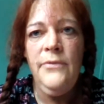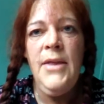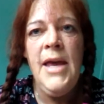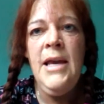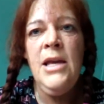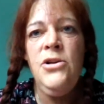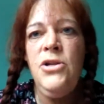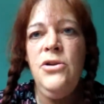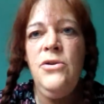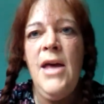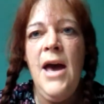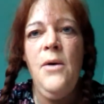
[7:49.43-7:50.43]
They can do
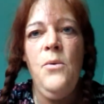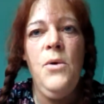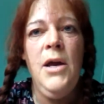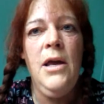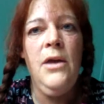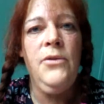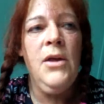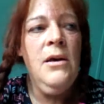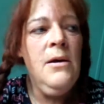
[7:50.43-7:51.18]
that with